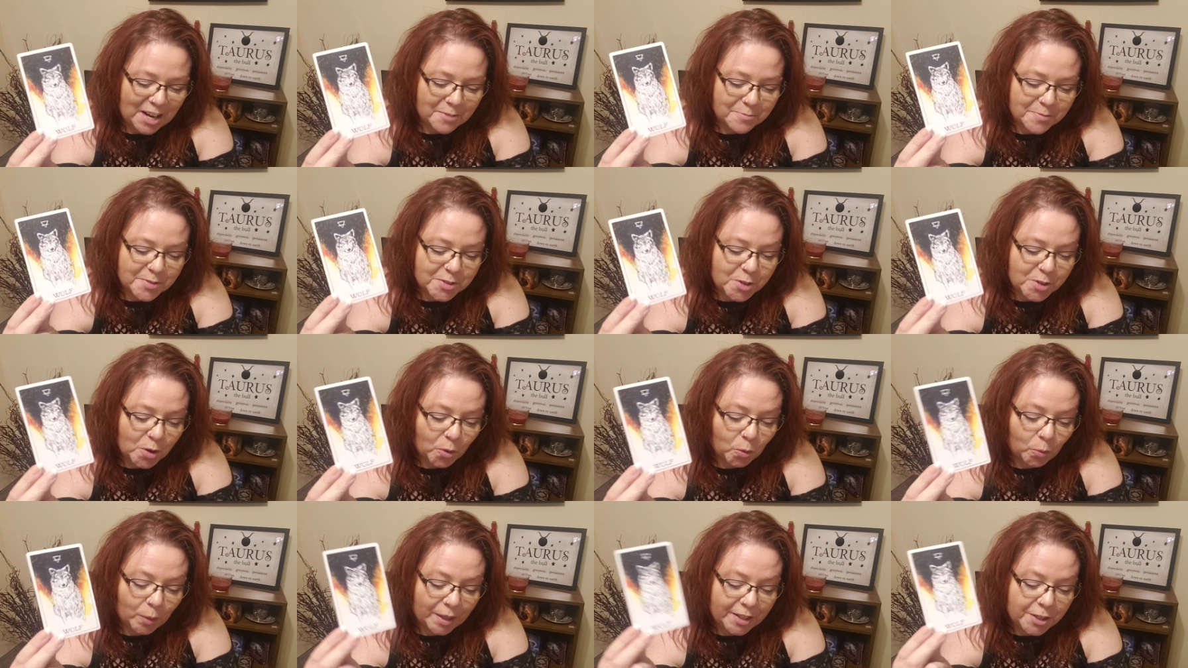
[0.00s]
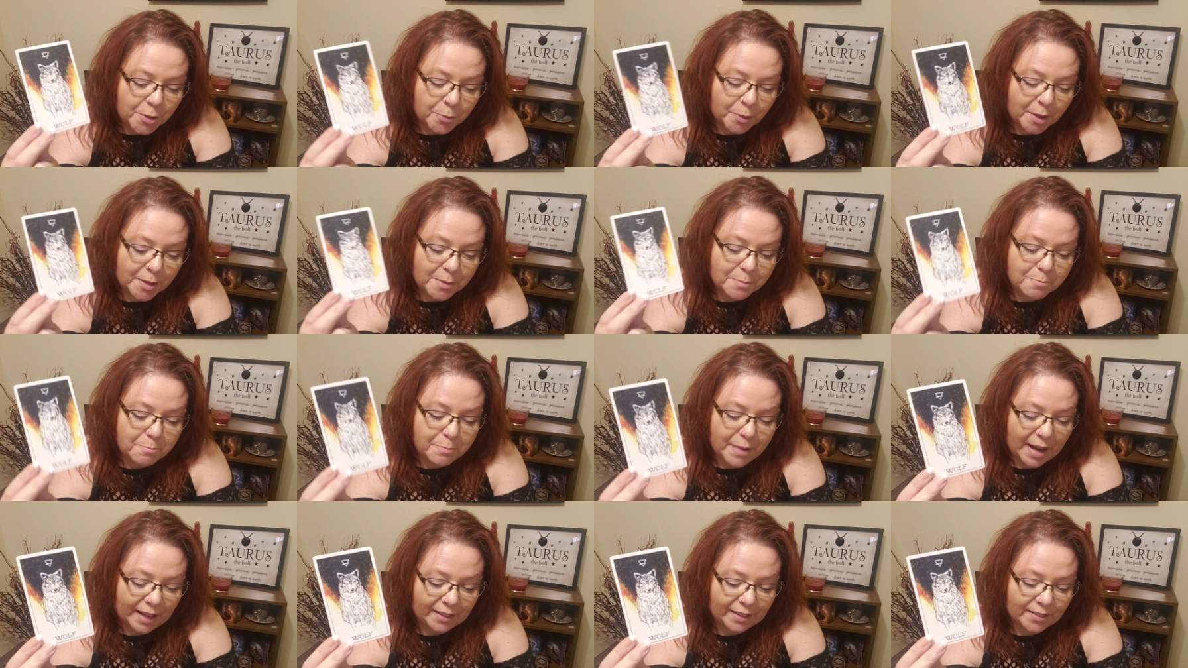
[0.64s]
so when you are
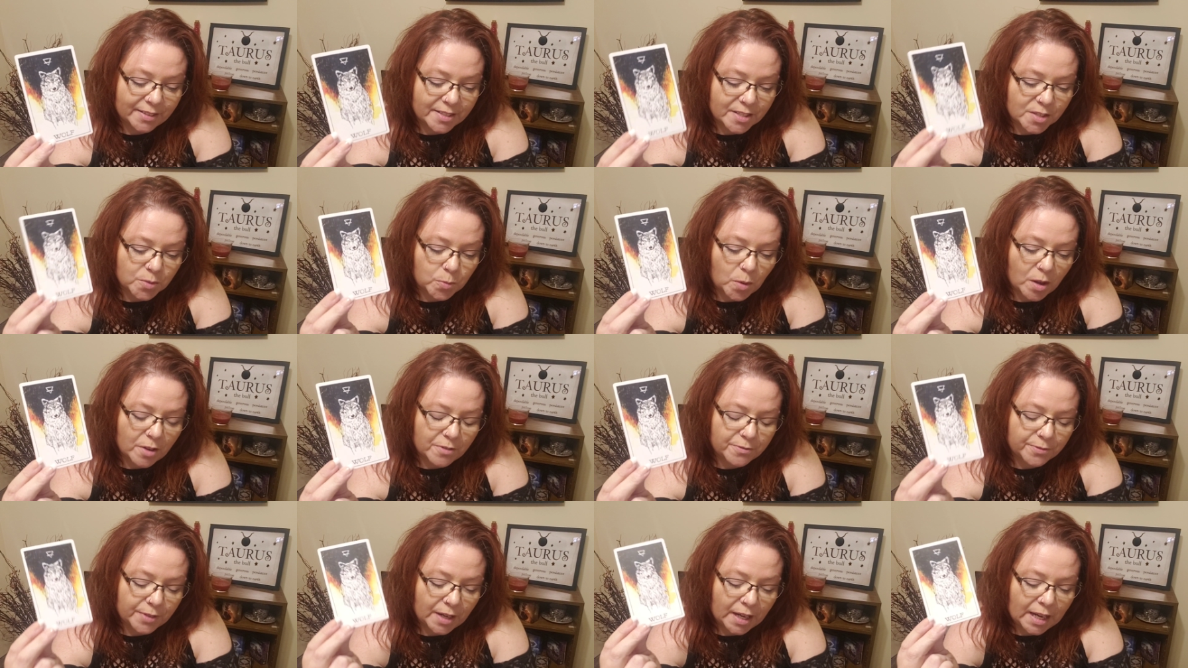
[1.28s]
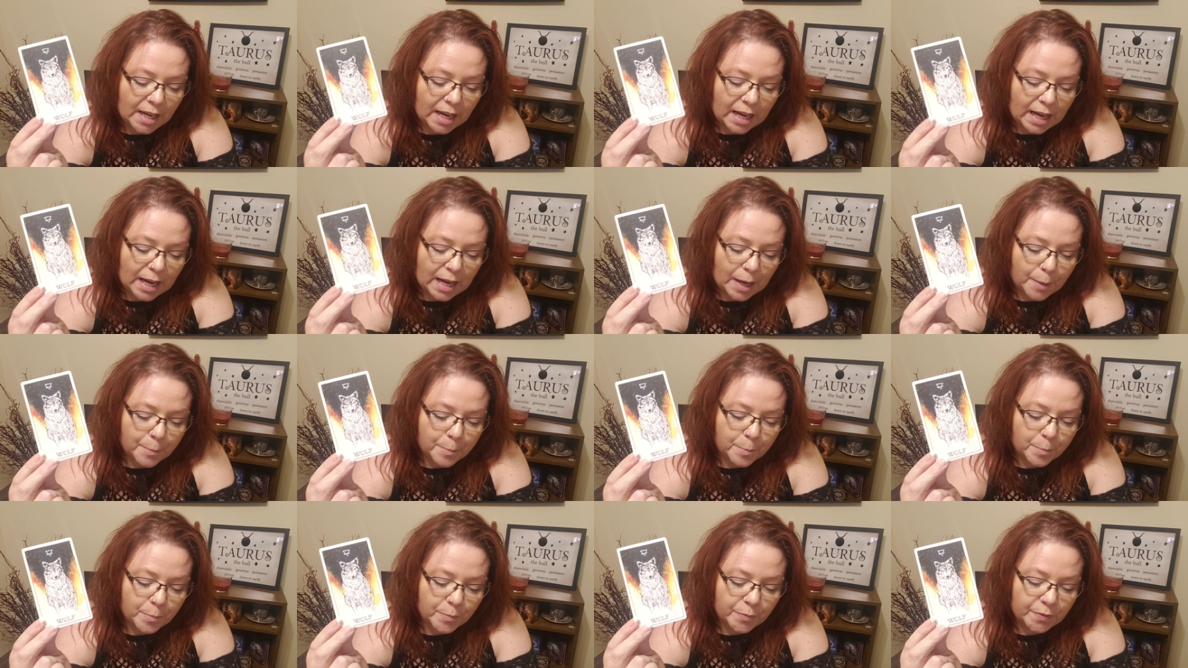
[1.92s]
in balance, wolf,
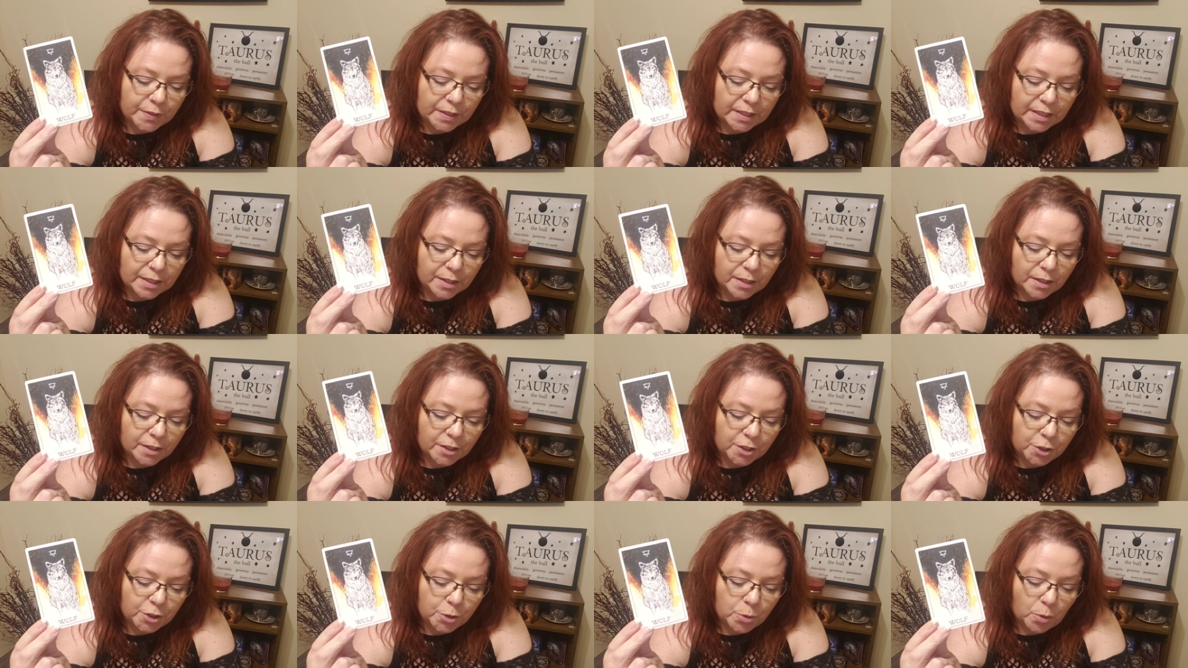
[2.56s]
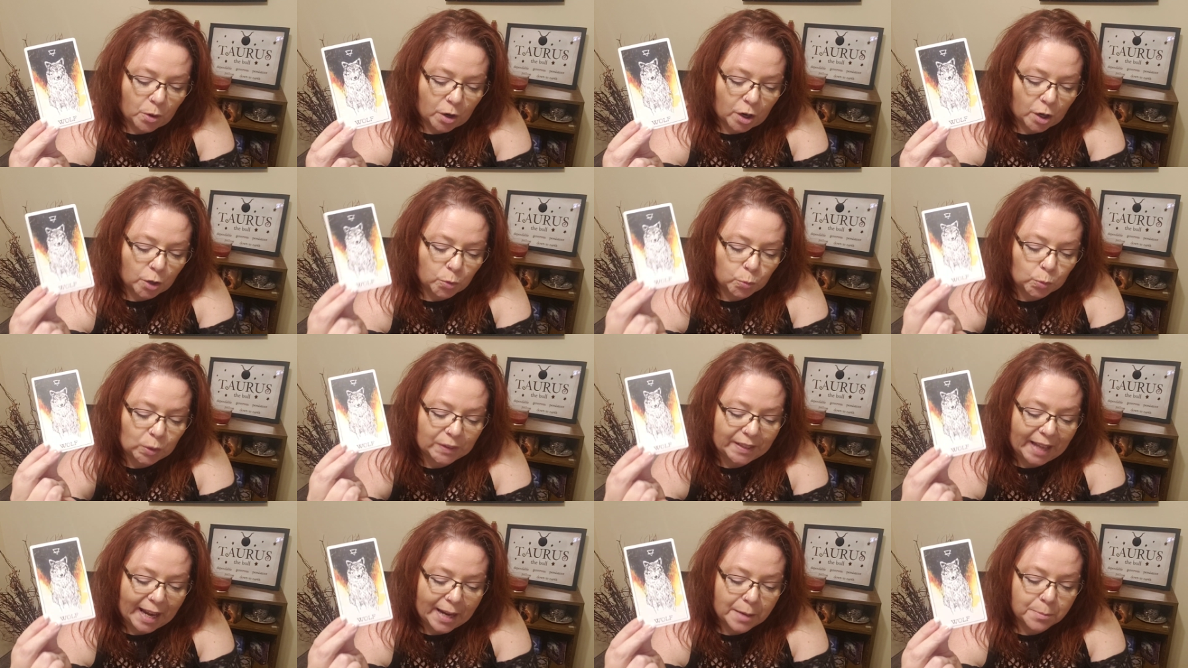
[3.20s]
you are
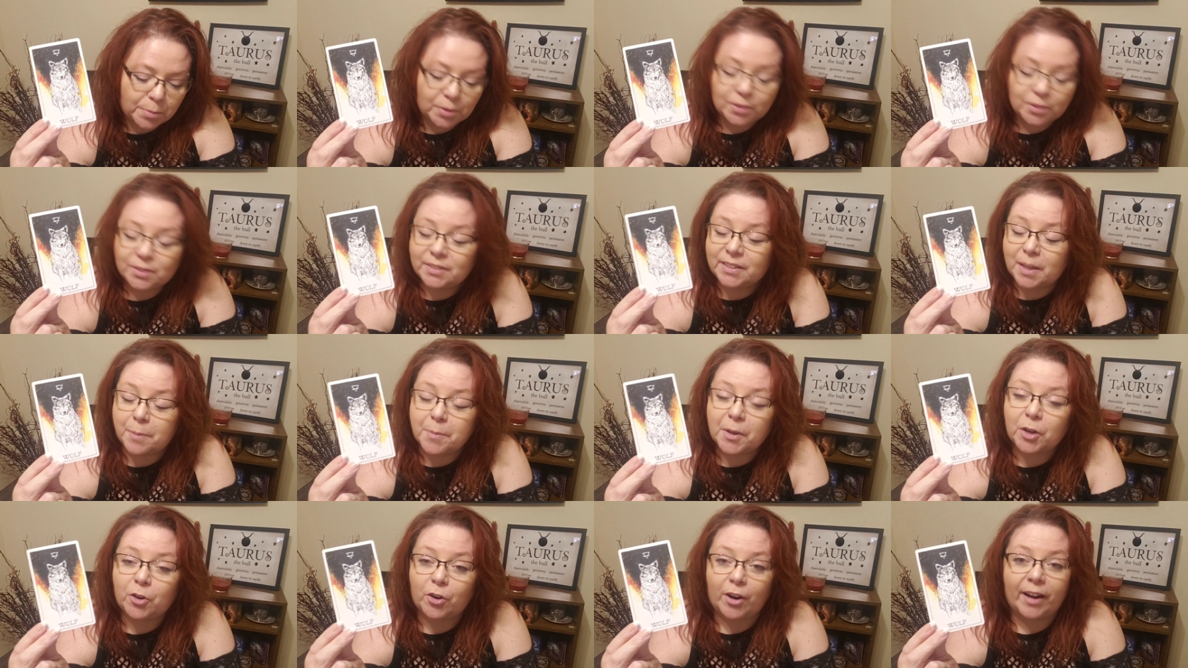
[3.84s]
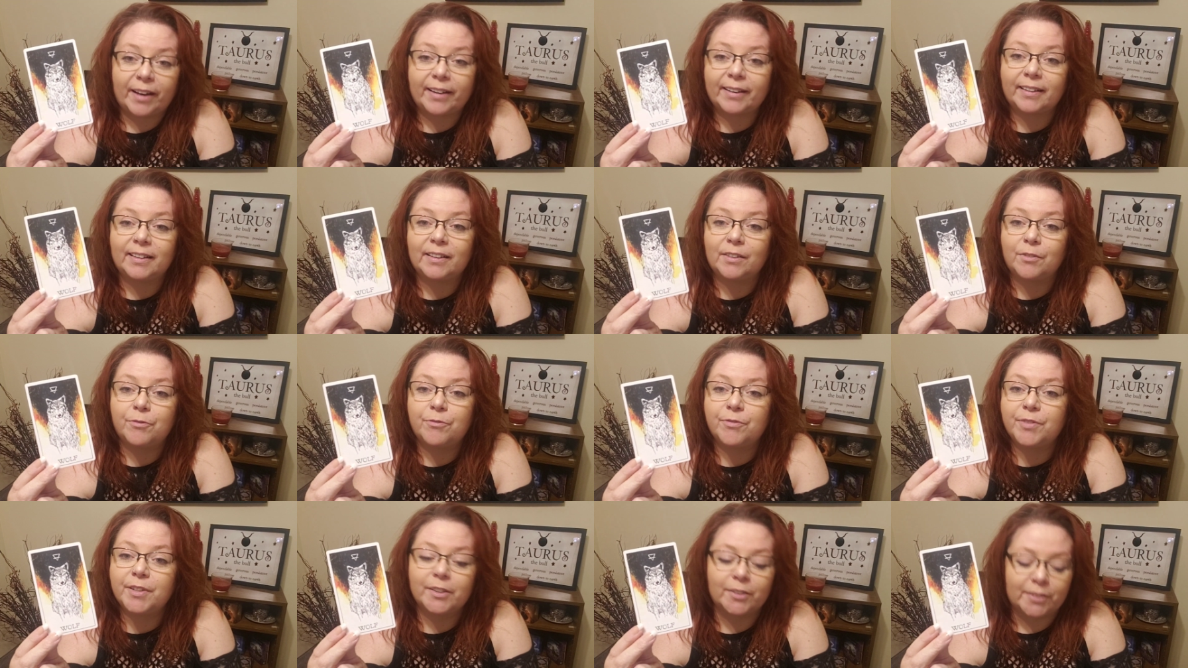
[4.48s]
reliable, democratic, and
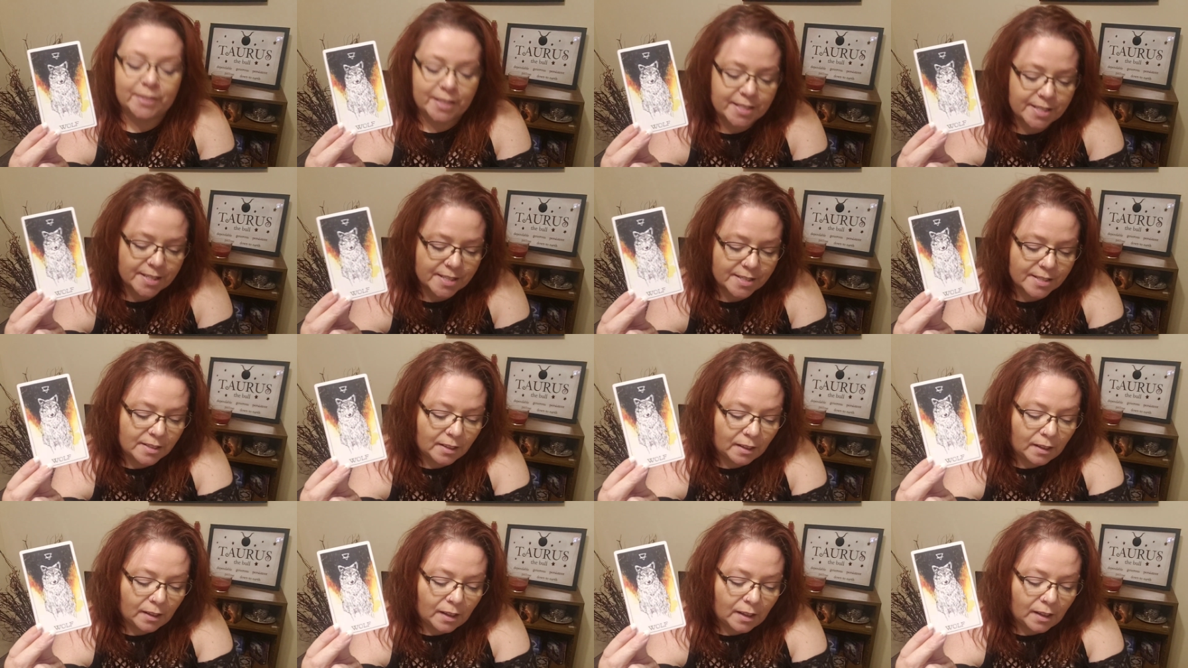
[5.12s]
fearless.